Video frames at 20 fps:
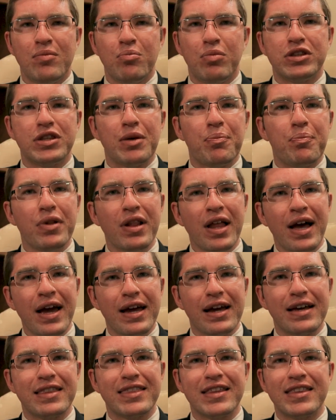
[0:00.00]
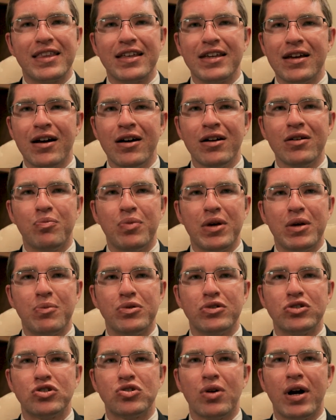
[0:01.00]
But the plank that the young
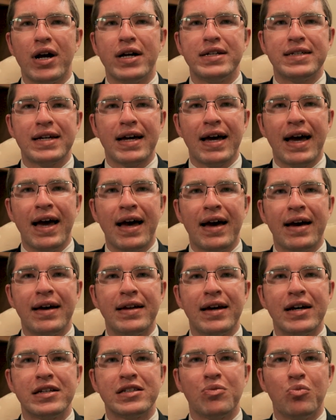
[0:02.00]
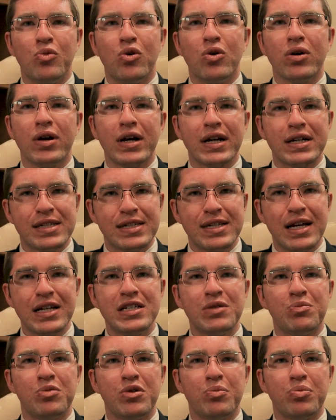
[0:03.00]
people tried to add as a more
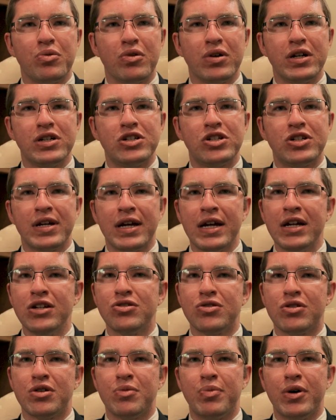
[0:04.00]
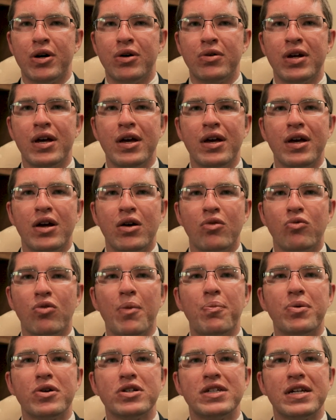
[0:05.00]
accessible bridge to enter the boat
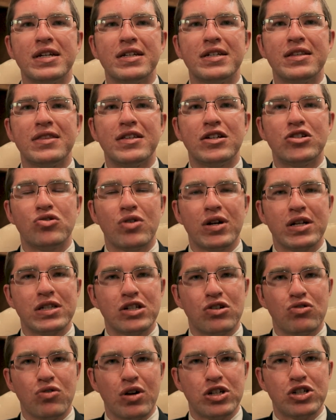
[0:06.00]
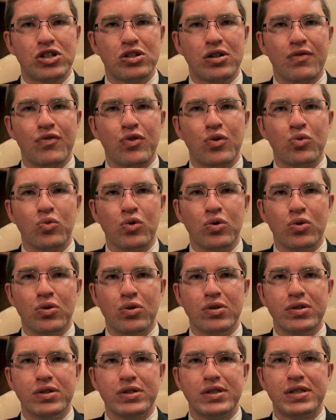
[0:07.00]
represented the transgression of the
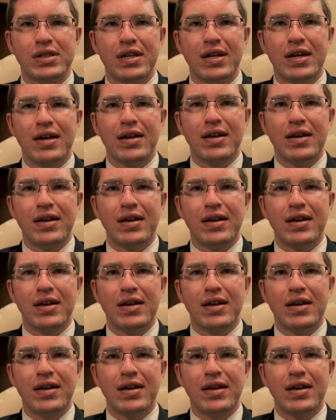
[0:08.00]
rules.